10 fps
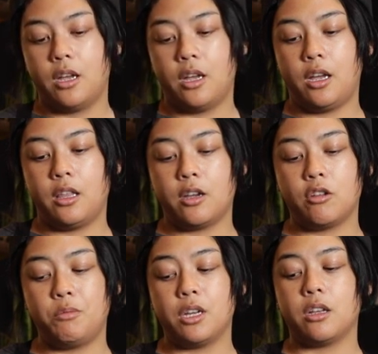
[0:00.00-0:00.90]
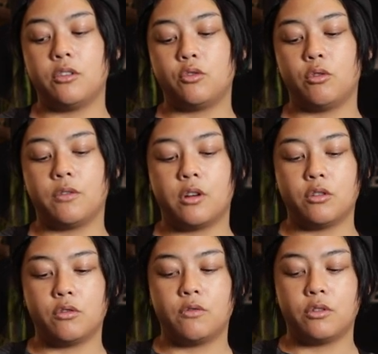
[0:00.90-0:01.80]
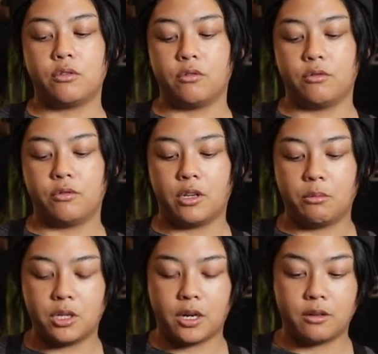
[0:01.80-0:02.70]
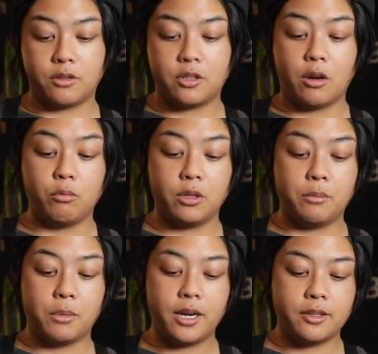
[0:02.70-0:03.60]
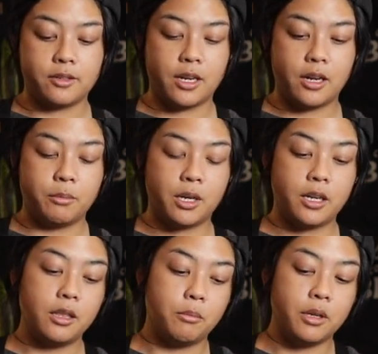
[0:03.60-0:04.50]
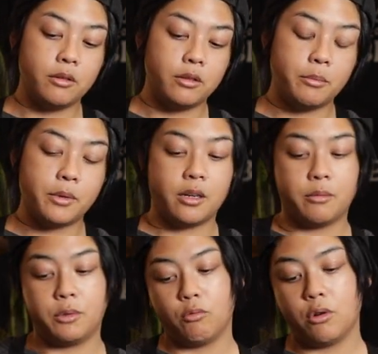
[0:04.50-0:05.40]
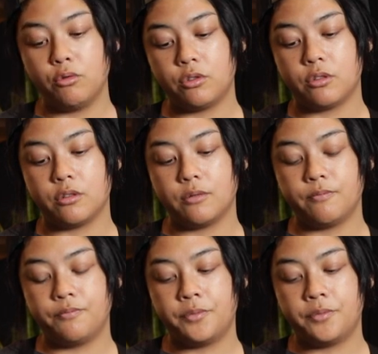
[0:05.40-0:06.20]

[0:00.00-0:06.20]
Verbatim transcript: Uh, that could be a, a sort of controversial subject. It's not really my say. I'm not in the middle. I'm, a, I'm the roaster.